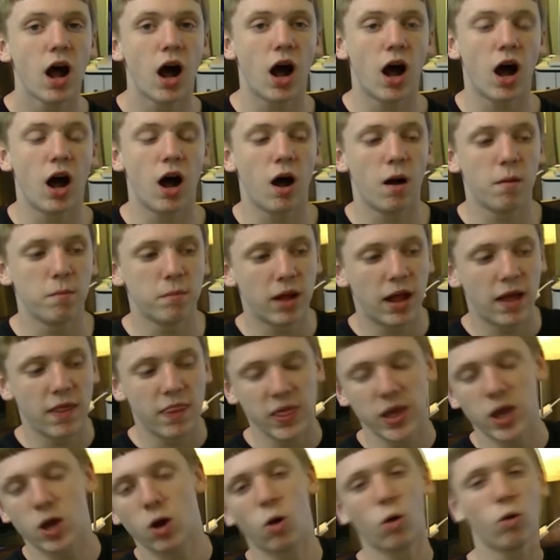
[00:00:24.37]
um,
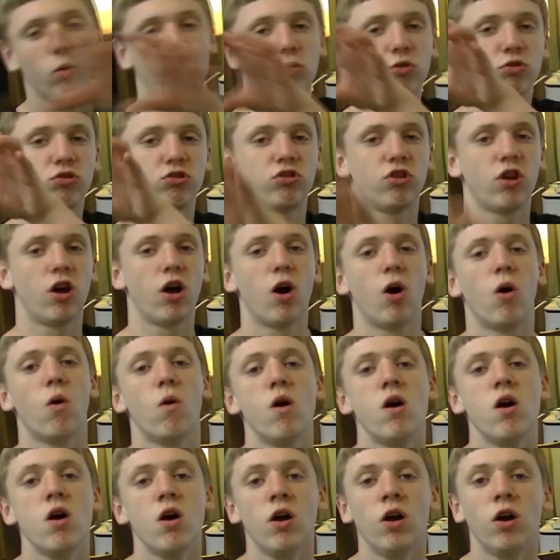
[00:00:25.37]
and the whole
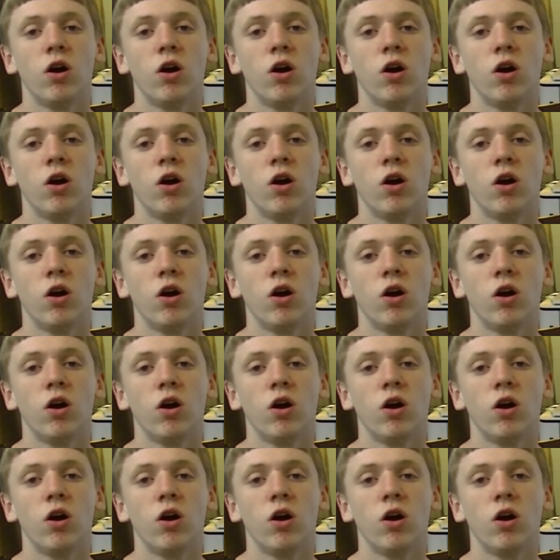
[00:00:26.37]
show